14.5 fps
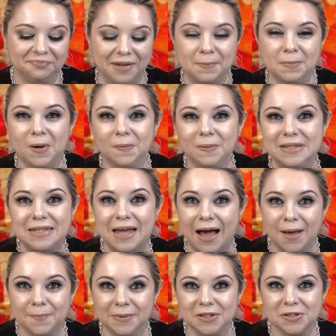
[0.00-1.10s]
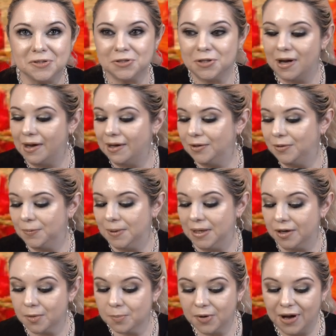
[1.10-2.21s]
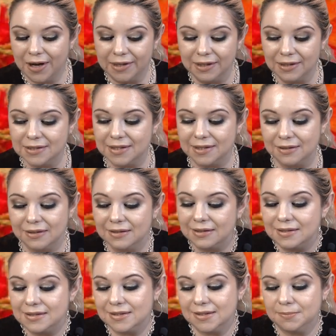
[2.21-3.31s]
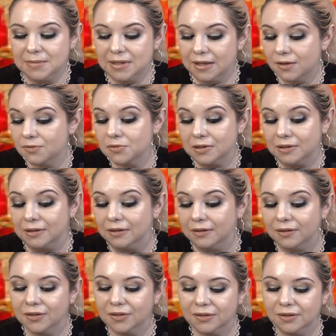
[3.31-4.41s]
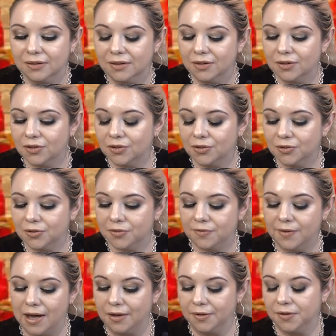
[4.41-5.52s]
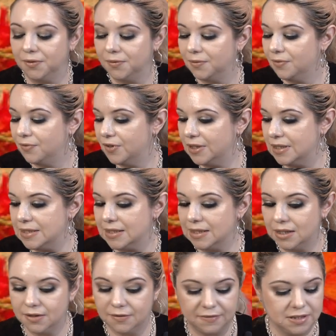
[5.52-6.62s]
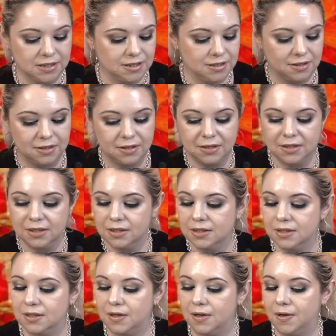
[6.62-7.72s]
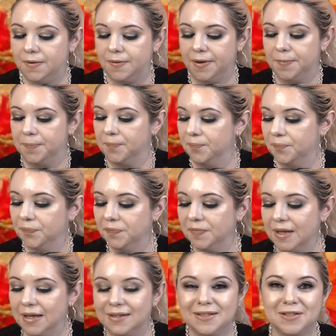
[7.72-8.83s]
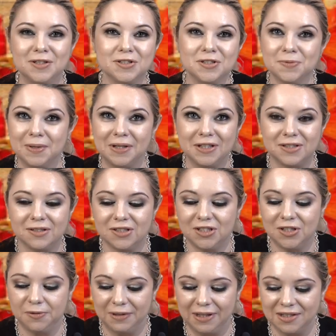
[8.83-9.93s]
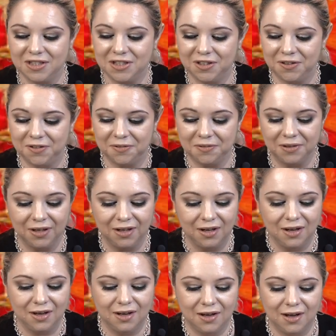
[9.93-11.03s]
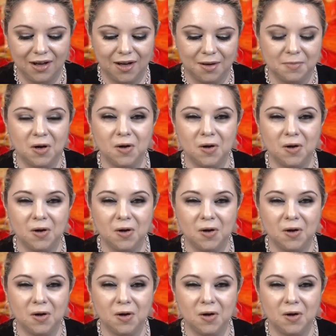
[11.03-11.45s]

I'm always happy to try new hair products, and it seemed like a really good value for this gift. Alright, so I just wanted to show that to you.